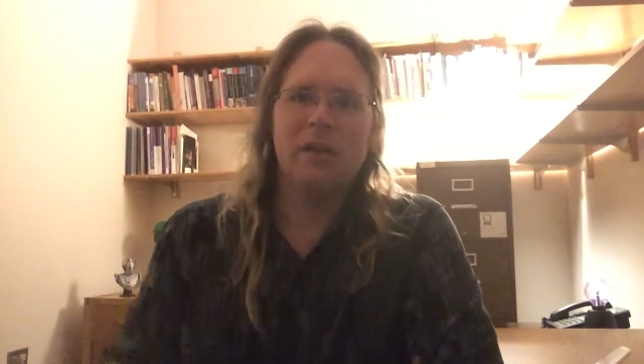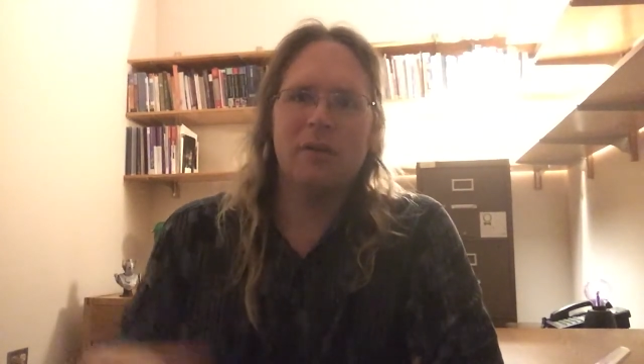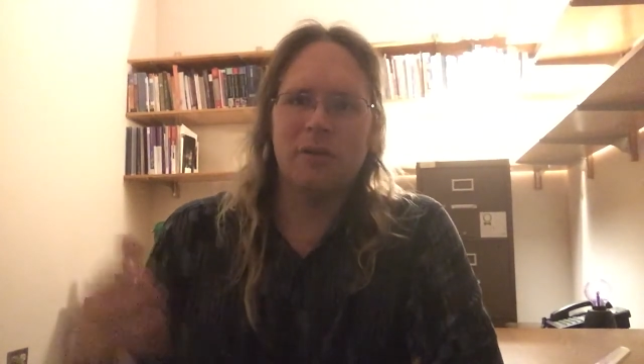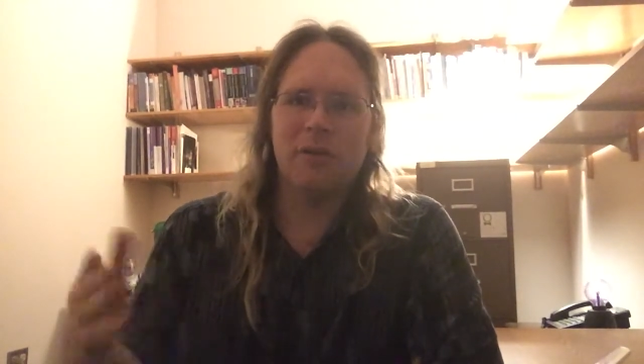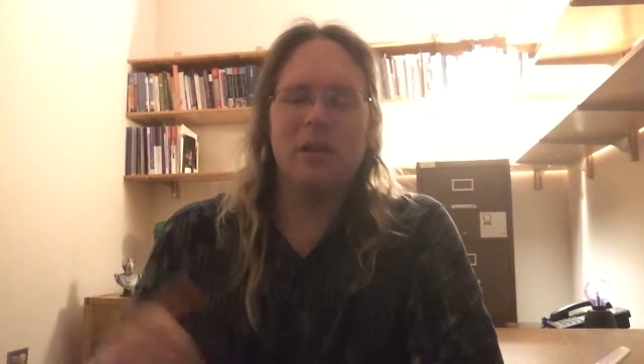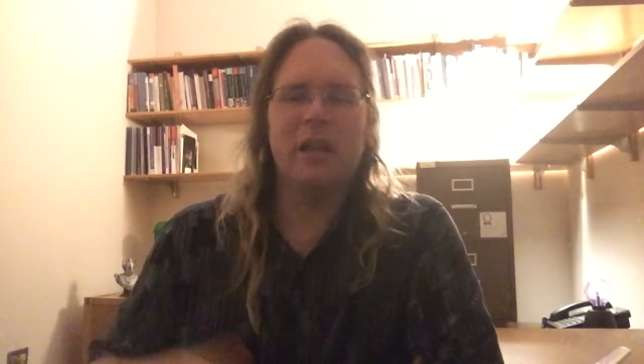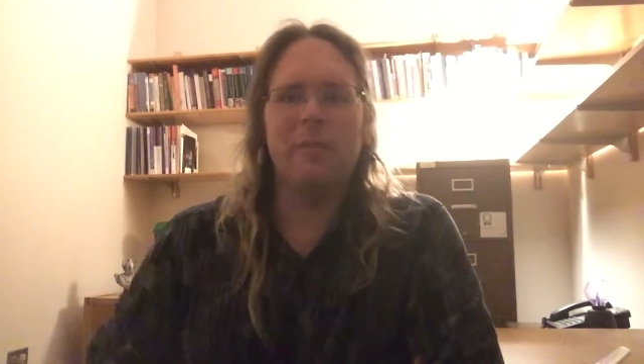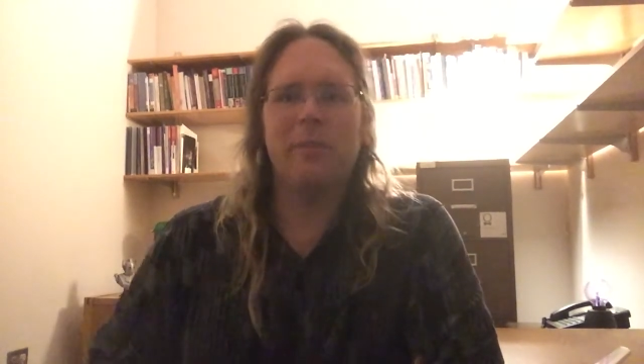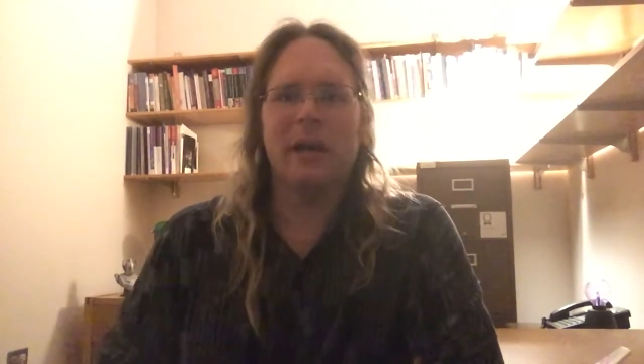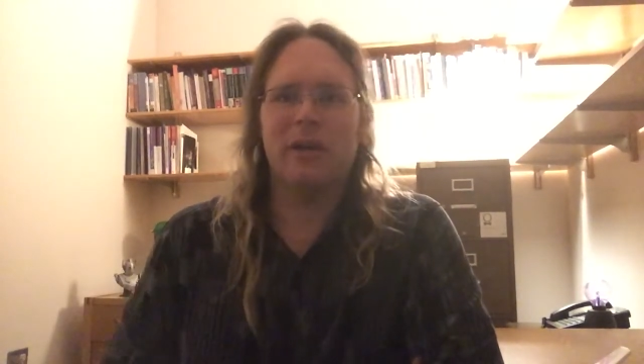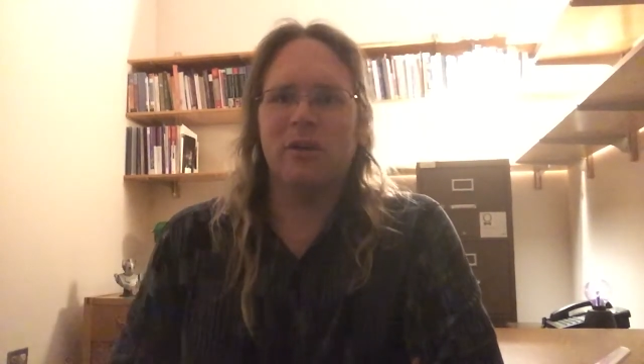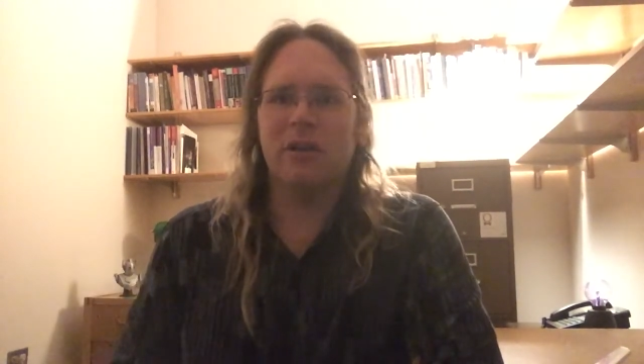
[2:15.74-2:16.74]
Turned the light
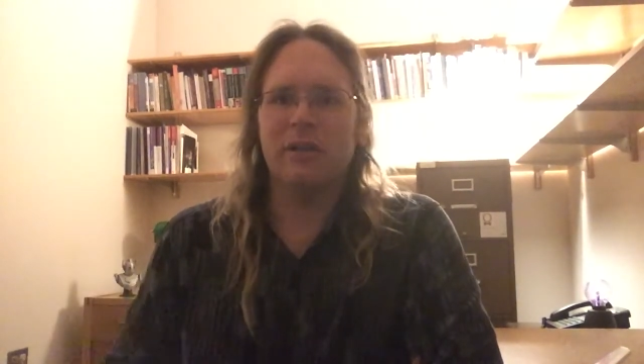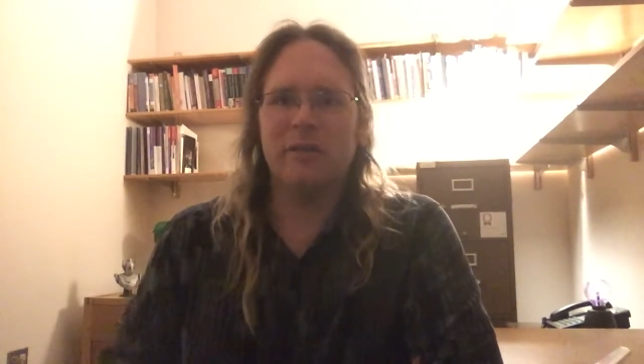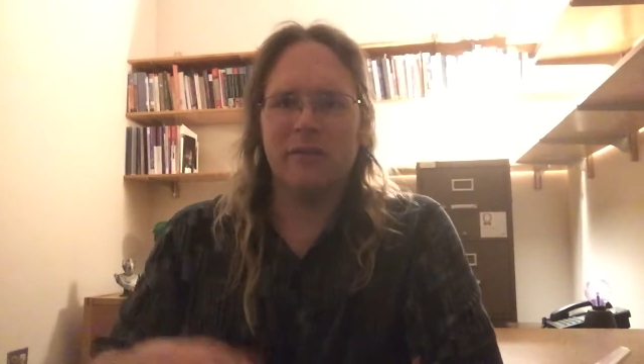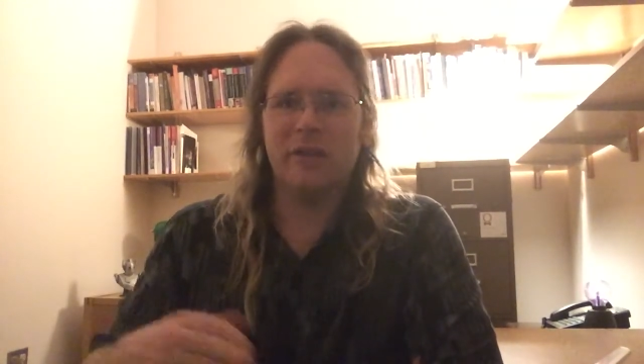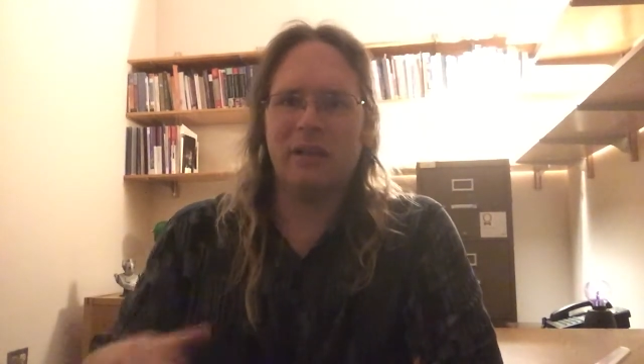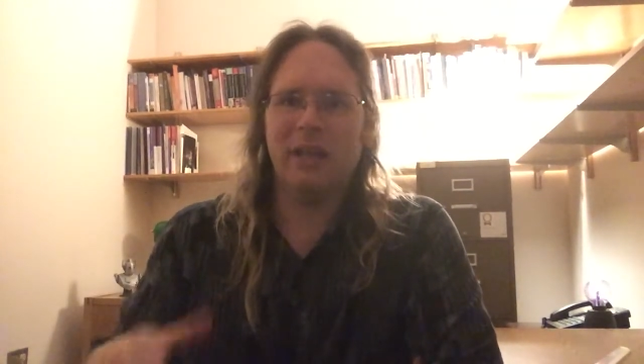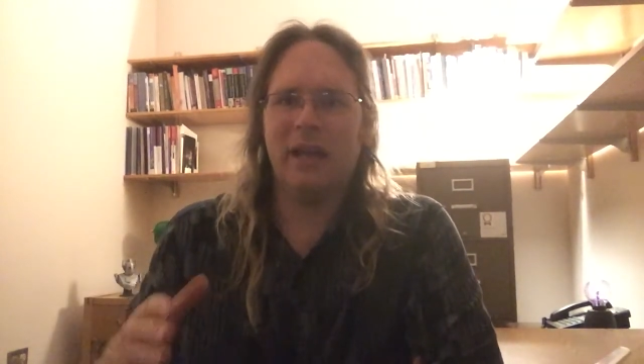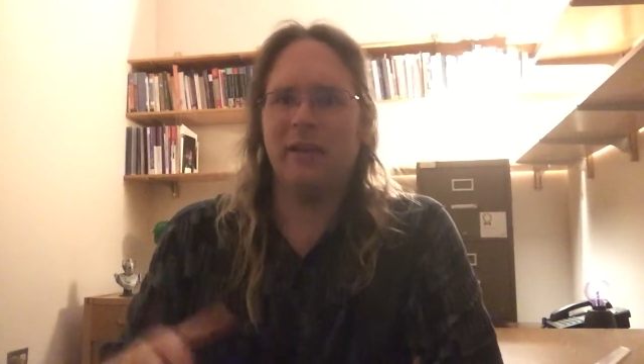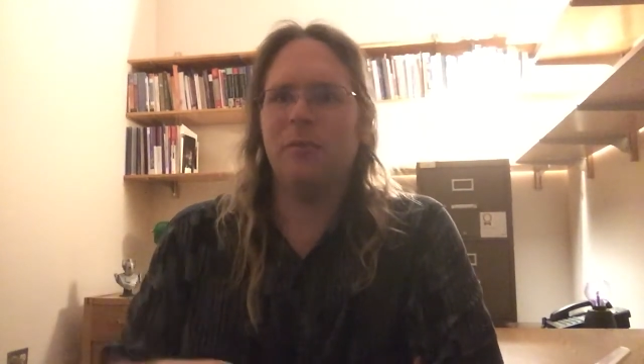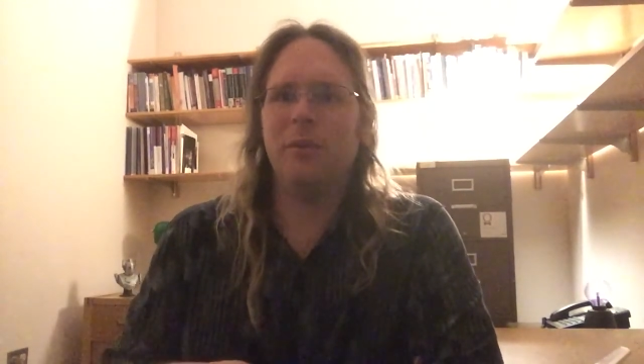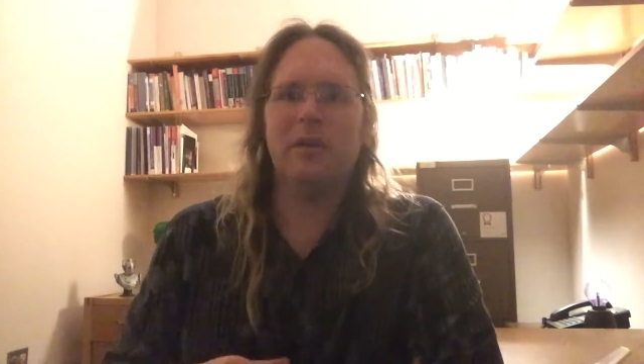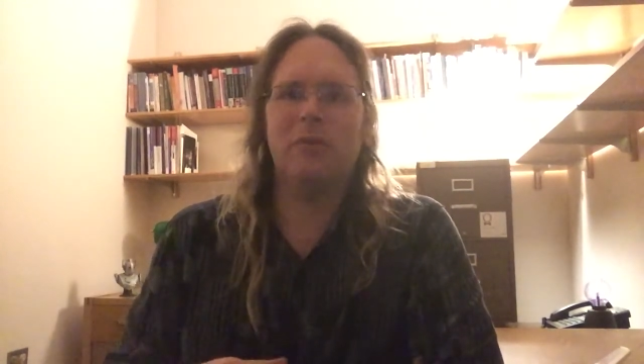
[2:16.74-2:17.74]
back on and said, yeah,
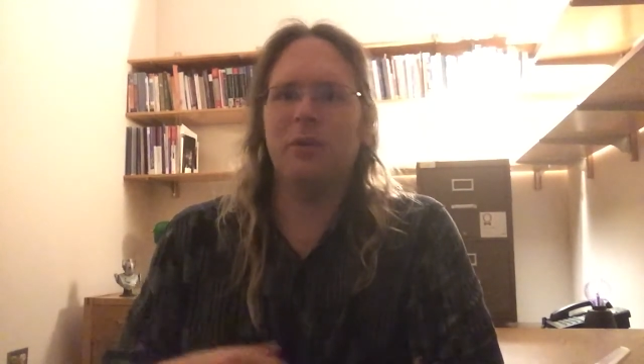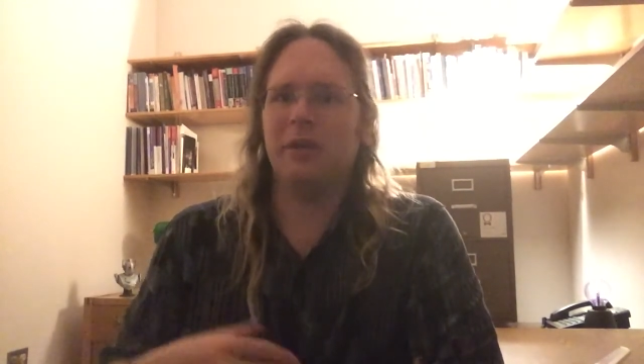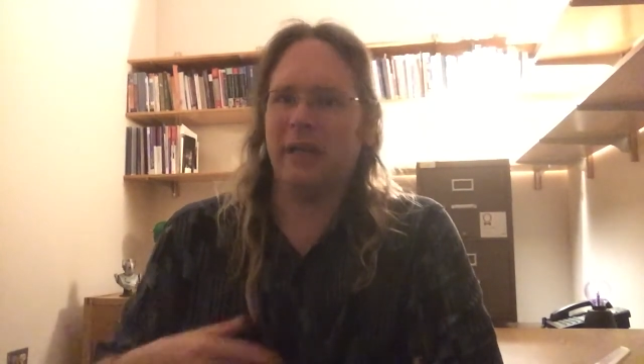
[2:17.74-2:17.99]
that's because we